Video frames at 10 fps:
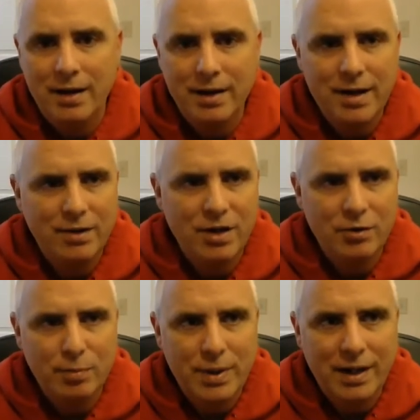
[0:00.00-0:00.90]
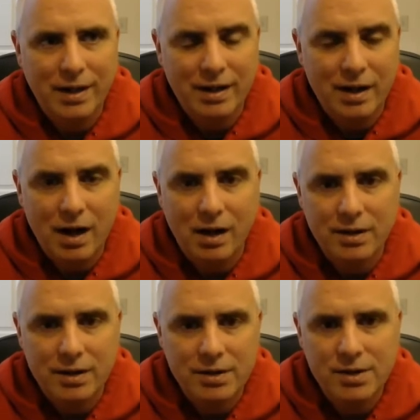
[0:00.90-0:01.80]
And he, he was speaking at a
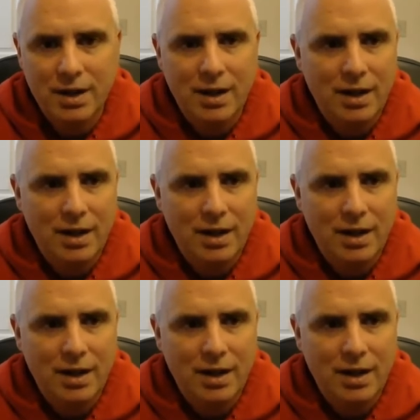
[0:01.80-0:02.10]
college.